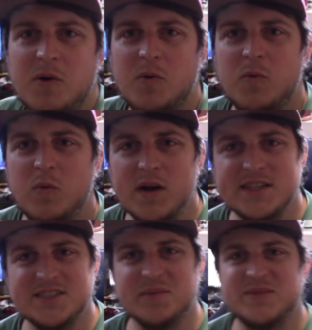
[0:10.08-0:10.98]
What
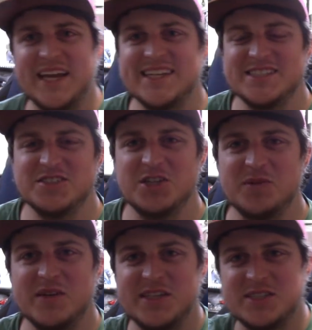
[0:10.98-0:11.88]
is up, ladies and
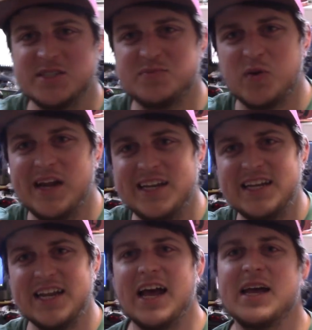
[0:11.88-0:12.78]
gentlemen? This is Brandon,
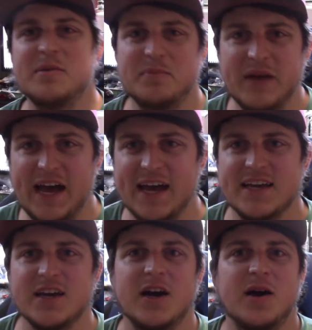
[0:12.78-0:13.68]
and I am
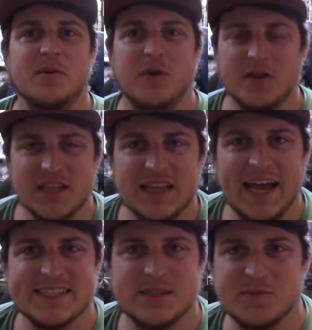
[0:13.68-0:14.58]
back uh, on the
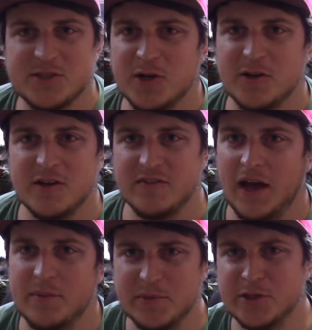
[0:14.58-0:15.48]
last episode of
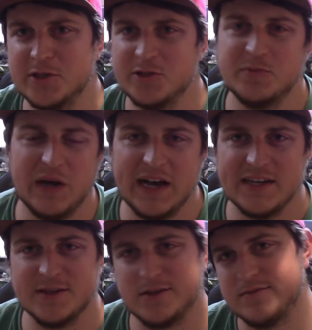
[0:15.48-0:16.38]
I Build It, You Buy
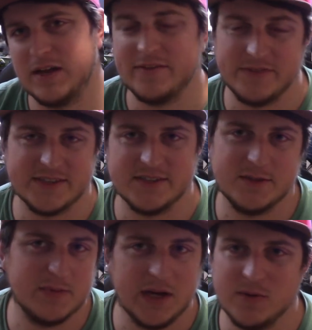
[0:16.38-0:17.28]
It, or I Fix It, You
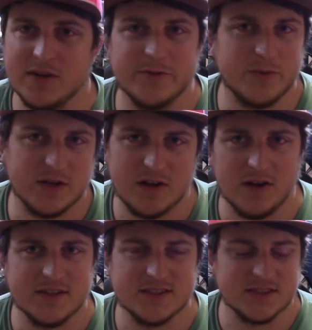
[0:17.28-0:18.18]
Buy It, whatever you want to call
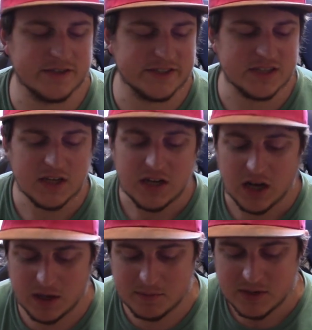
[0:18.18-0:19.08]
this series.
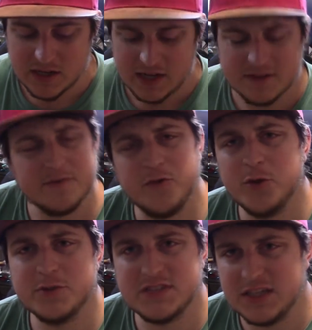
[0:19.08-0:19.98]
Um, the
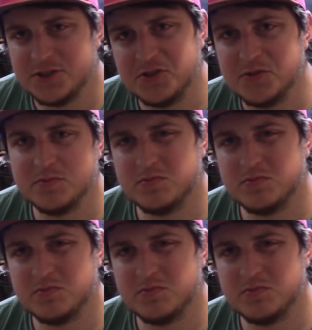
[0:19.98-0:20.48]
views didn't do,